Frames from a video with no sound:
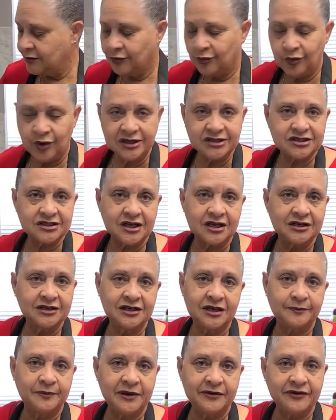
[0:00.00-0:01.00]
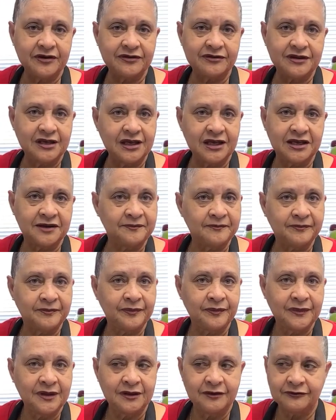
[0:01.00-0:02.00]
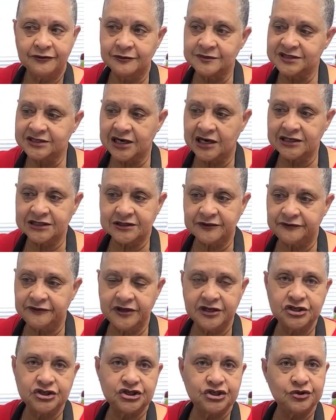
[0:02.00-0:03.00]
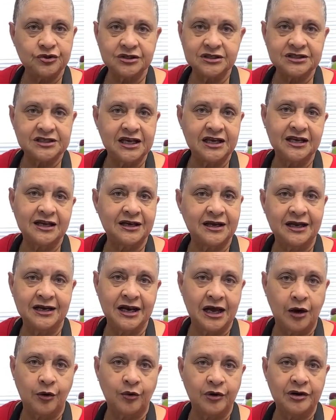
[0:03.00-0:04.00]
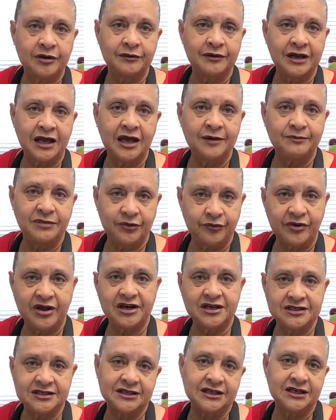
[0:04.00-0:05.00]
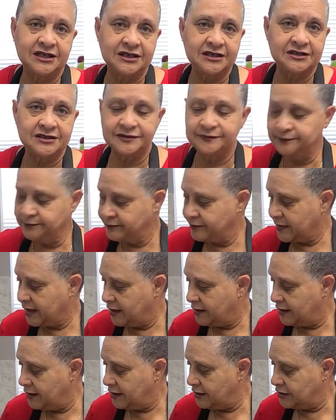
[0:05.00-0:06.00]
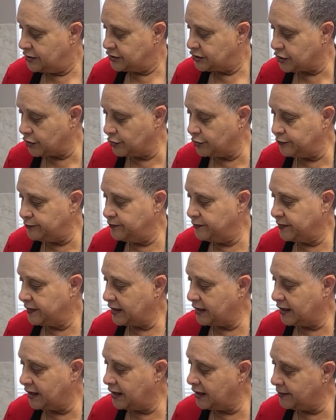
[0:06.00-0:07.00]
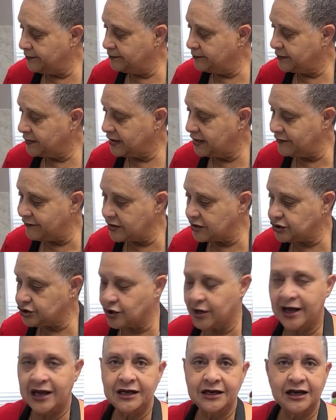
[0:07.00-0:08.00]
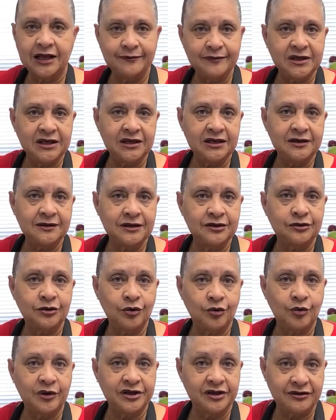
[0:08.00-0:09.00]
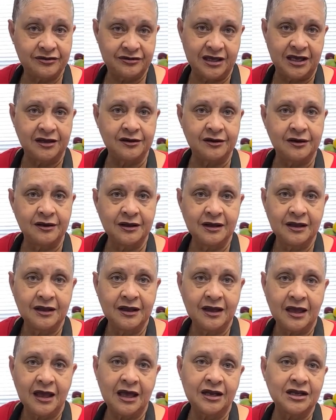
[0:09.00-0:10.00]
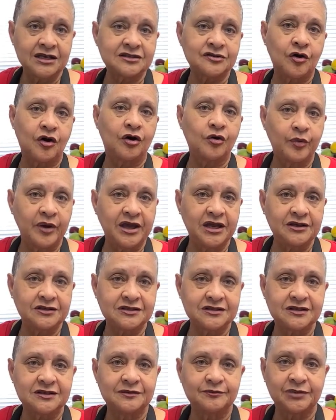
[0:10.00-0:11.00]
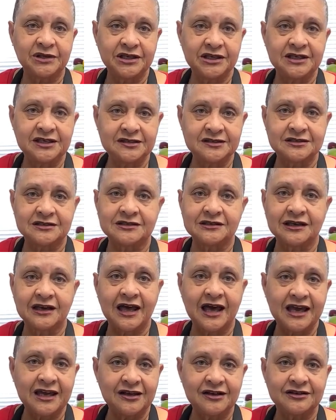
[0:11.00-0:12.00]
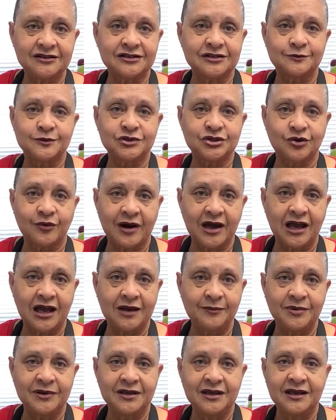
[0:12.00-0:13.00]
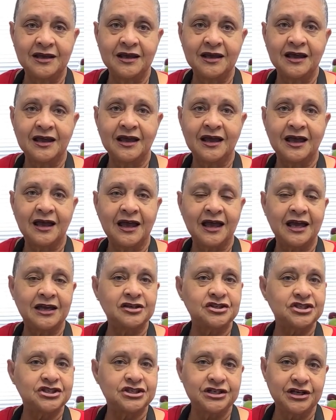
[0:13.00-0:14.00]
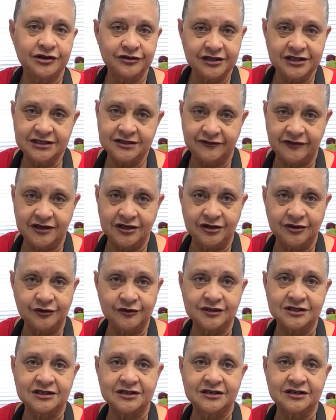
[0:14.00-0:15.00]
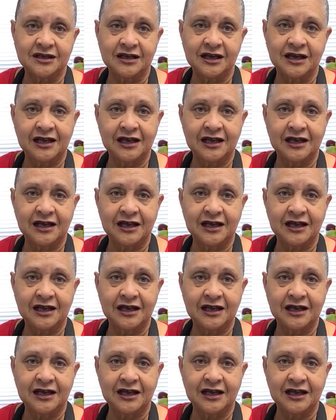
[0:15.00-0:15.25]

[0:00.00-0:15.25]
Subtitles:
once cutting up everything from start to finish, you could take an hour and be ready to eat. So give it a try and let me know what you think. And as always, please like, subscribe, and share these videos